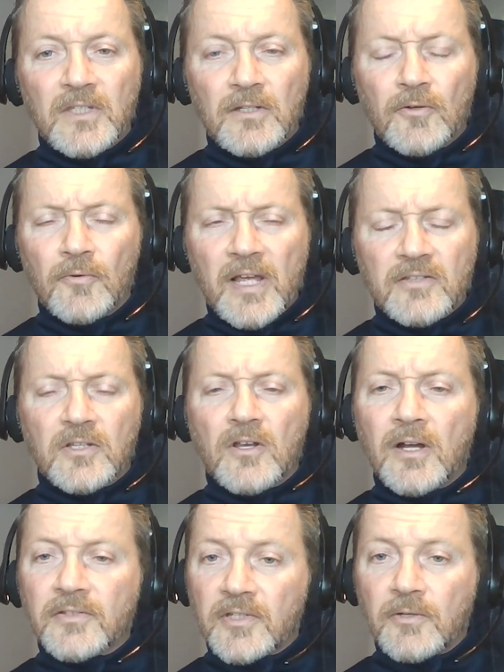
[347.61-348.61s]
you know, as a
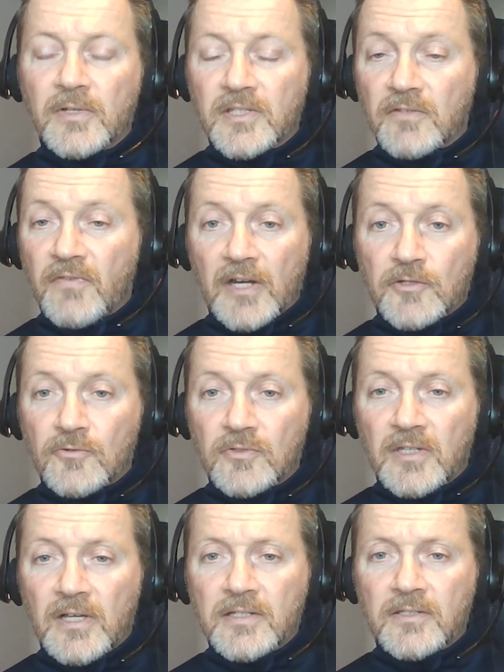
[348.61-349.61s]
consequence of
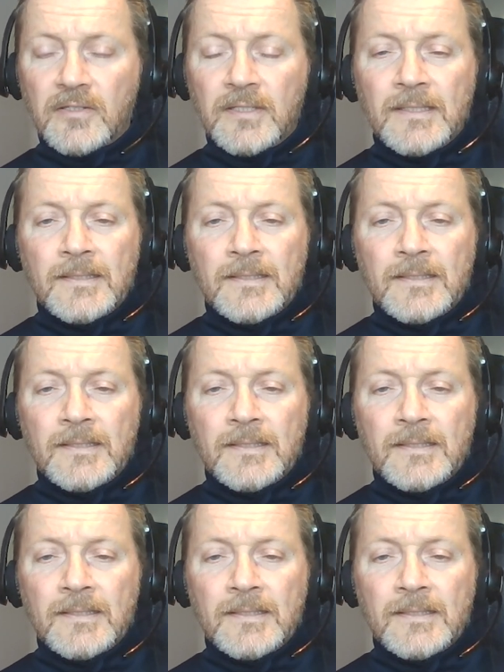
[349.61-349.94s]
exercise